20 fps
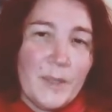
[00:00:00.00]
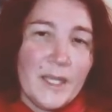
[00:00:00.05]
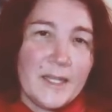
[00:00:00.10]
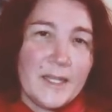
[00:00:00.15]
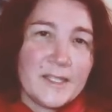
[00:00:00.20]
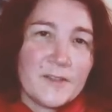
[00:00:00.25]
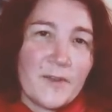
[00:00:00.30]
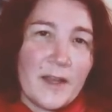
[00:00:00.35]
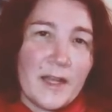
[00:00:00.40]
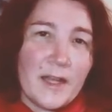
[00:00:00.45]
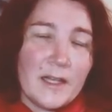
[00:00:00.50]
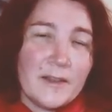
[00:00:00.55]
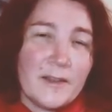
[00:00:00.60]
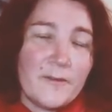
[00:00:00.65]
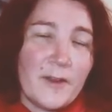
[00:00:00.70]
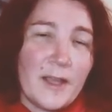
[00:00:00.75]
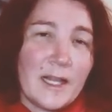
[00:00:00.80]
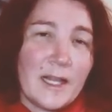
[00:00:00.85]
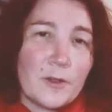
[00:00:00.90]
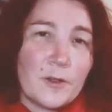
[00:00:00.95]
Berit's fall,
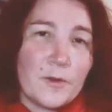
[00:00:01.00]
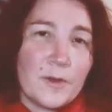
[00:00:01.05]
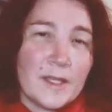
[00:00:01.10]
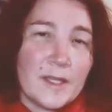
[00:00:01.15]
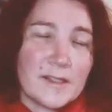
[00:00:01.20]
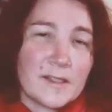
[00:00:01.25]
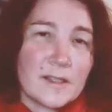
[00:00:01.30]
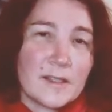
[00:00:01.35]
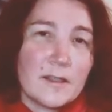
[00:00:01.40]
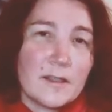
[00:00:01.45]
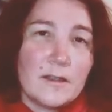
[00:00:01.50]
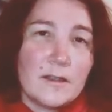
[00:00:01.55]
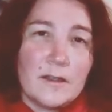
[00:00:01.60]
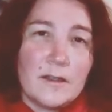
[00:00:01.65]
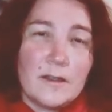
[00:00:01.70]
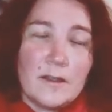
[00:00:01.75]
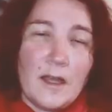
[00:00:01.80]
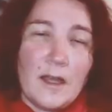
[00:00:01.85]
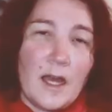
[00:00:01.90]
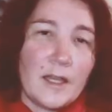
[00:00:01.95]
the value is
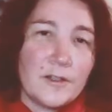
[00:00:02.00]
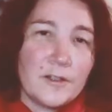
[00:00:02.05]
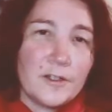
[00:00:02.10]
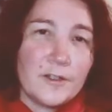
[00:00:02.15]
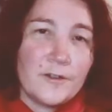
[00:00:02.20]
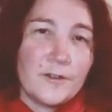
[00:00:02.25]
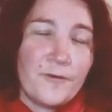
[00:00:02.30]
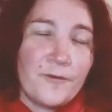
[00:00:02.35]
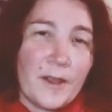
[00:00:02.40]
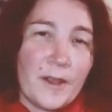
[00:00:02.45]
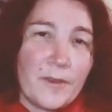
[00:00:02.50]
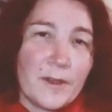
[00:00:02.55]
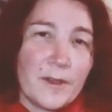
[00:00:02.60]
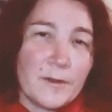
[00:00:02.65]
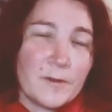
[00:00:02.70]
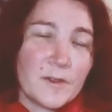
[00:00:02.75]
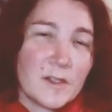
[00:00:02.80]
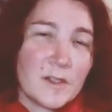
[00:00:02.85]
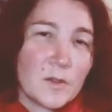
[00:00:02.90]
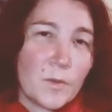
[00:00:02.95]
under
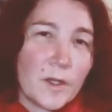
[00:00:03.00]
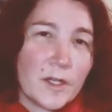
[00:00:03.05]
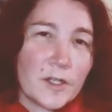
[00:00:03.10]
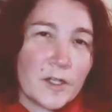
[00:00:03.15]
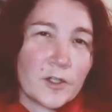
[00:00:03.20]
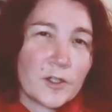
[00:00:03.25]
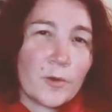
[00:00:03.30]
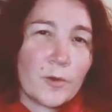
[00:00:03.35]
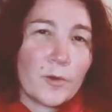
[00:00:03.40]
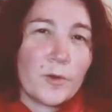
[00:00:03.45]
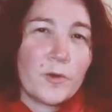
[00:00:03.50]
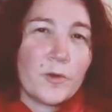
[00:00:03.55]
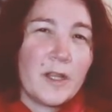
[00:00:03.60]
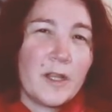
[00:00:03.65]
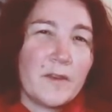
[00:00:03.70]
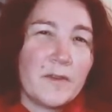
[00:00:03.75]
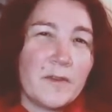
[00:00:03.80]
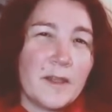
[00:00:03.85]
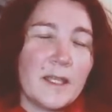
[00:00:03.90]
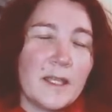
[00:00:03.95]
5,000 Swedish kronor,
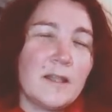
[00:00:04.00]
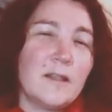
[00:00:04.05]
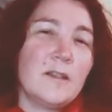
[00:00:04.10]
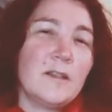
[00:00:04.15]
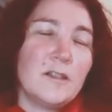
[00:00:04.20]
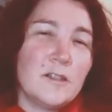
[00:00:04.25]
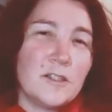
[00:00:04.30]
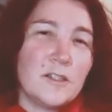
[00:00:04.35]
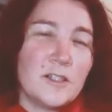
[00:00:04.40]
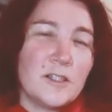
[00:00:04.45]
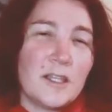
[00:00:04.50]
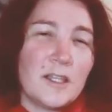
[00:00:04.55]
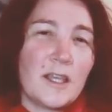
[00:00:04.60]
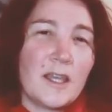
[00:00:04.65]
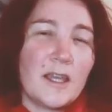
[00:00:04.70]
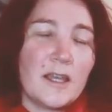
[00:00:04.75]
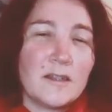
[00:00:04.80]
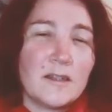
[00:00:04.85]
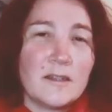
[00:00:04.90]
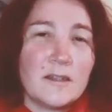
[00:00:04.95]
and then she
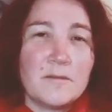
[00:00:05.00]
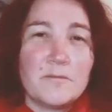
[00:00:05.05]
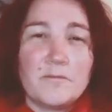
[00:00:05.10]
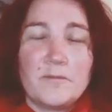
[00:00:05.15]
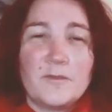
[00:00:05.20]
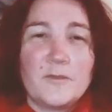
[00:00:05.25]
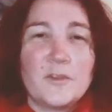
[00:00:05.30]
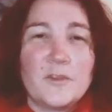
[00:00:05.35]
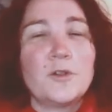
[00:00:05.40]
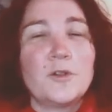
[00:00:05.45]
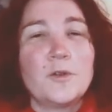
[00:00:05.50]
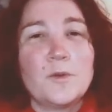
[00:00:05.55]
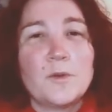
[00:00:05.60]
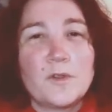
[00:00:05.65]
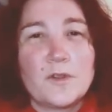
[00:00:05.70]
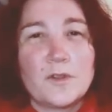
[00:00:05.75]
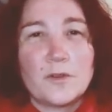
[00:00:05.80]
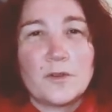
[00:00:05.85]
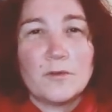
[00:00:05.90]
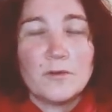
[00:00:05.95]
can
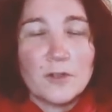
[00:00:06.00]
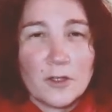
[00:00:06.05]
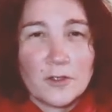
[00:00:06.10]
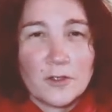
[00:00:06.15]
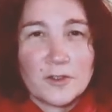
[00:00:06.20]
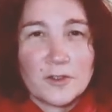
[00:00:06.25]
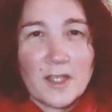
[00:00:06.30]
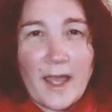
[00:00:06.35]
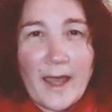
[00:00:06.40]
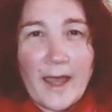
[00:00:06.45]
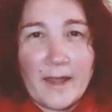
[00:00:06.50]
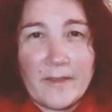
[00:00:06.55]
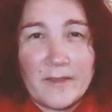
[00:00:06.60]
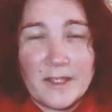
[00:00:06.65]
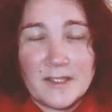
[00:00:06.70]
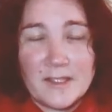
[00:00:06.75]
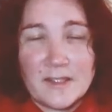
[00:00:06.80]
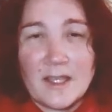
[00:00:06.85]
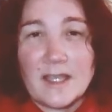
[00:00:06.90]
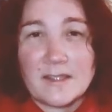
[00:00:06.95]
choose to not
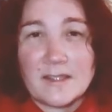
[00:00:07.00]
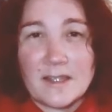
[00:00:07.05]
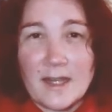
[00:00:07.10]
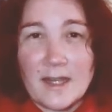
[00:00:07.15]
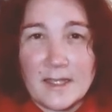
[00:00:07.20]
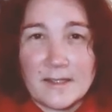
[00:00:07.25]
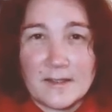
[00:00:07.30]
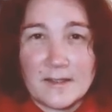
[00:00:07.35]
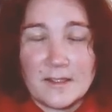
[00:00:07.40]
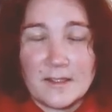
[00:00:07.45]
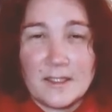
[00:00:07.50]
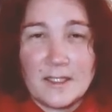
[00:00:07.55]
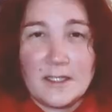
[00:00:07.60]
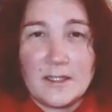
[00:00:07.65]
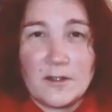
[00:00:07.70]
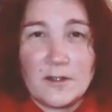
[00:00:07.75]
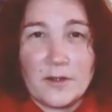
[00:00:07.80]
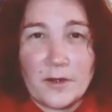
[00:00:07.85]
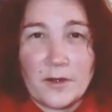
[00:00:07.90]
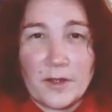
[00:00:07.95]
add this as an asset
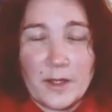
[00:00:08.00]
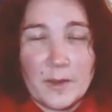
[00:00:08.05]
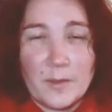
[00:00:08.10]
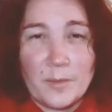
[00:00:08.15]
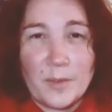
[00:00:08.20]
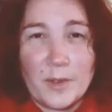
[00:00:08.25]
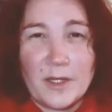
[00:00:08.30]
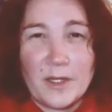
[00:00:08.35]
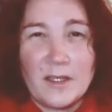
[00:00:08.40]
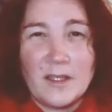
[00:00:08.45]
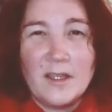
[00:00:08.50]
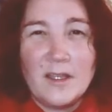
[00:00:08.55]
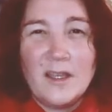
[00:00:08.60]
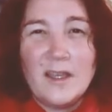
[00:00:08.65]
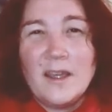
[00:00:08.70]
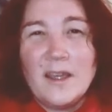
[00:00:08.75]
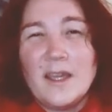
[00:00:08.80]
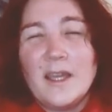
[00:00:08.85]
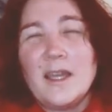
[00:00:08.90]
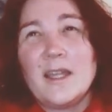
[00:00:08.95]
in her company.
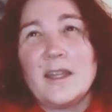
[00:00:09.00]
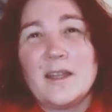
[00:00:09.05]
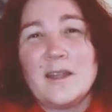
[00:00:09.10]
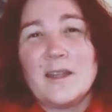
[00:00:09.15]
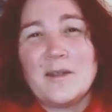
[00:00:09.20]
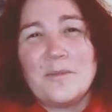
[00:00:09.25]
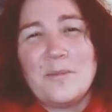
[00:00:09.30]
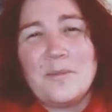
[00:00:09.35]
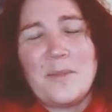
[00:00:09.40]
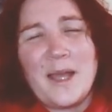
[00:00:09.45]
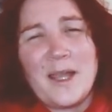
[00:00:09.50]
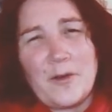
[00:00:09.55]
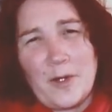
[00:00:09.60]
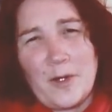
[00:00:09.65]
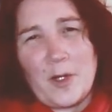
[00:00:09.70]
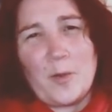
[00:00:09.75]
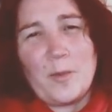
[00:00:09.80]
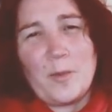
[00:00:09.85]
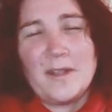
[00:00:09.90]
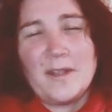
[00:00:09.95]
And my
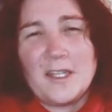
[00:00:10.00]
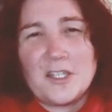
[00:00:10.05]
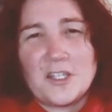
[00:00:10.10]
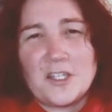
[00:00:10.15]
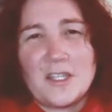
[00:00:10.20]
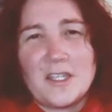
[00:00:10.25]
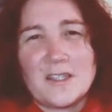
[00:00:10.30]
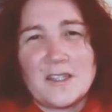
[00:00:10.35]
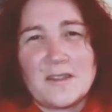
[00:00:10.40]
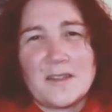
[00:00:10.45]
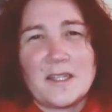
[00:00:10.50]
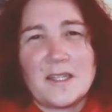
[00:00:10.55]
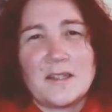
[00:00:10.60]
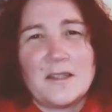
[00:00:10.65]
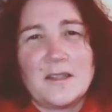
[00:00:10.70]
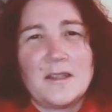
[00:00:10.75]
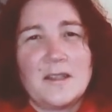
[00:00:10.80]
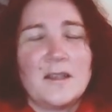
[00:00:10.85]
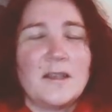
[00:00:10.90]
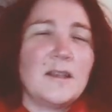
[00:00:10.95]
recommendation is
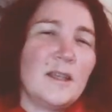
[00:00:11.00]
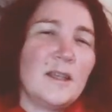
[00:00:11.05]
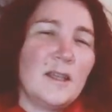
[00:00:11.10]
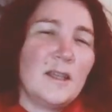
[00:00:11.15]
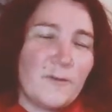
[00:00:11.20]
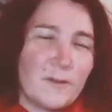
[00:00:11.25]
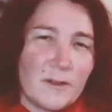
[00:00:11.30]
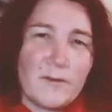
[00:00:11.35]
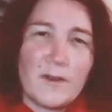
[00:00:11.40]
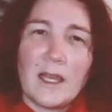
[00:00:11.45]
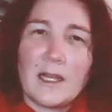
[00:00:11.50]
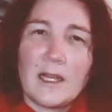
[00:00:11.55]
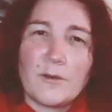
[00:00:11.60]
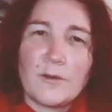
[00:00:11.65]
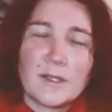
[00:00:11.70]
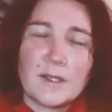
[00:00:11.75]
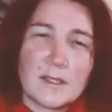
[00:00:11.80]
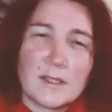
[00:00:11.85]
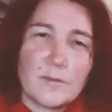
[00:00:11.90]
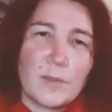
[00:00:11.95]
that if the
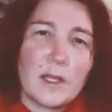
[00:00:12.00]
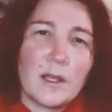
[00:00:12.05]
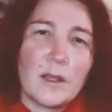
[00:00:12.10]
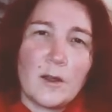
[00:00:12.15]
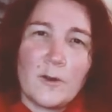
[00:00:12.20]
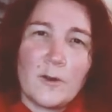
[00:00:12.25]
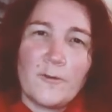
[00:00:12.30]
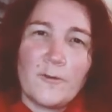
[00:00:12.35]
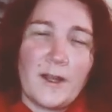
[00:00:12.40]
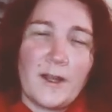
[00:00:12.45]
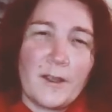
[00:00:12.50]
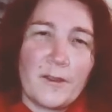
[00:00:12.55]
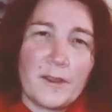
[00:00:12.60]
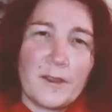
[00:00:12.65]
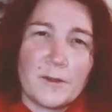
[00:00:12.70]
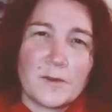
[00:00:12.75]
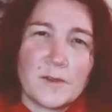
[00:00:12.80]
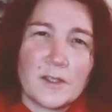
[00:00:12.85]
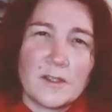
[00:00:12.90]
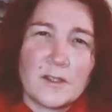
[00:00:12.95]
value is below
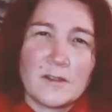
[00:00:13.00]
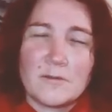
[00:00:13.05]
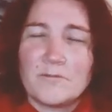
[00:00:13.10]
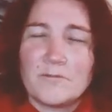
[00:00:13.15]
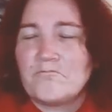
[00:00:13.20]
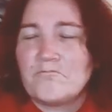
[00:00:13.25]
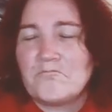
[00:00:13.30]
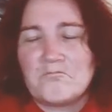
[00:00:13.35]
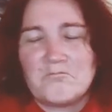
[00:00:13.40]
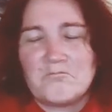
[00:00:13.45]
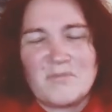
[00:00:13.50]
5,000,